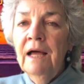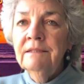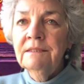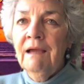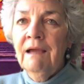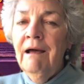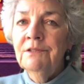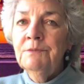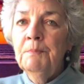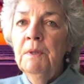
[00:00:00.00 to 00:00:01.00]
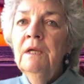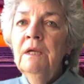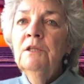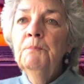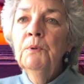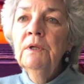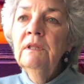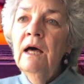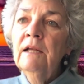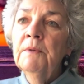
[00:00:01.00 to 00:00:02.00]
gasp. And they put a
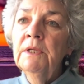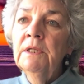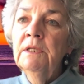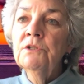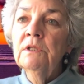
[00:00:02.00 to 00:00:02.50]
lot of money into